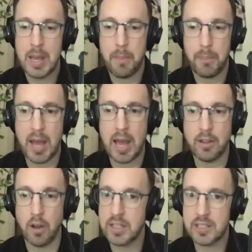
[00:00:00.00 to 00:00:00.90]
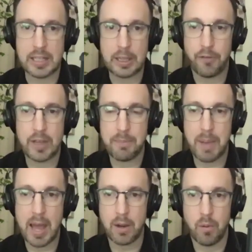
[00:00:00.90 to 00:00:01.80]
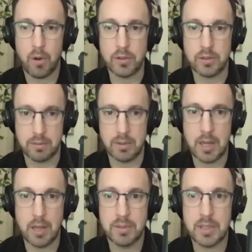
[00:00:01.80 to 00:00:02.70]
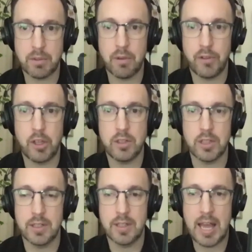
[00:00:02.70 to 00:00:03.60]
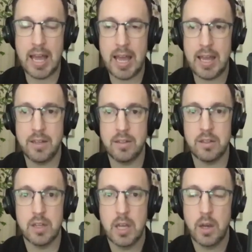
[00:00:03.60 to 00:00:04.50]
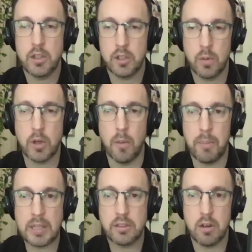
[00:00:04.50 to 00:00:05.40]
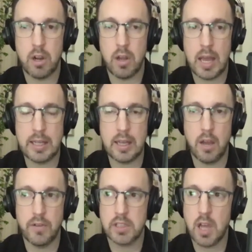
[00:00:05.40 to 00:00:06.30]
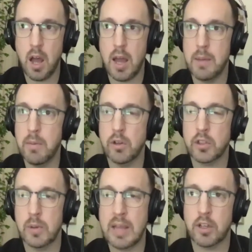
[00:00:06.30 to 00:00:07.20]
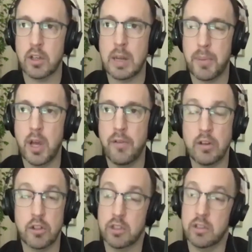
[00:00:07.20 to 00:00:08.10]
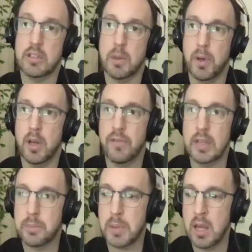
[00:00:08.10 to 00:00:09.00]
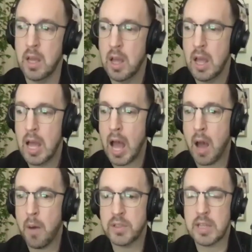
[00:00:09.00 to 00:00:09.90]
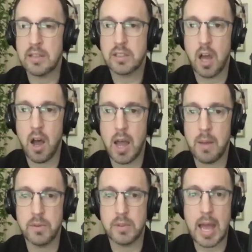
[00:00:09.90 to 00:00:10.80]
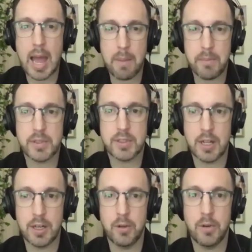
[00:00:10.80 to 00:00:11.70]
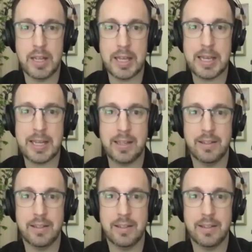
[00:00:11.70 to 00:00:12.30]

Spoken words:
But honestly, the feedback was, some confusion. And sure, we got better at it over time. I'm not sure we ever got it perfect. I'm not sure there is a perfect, but I was at times absolutely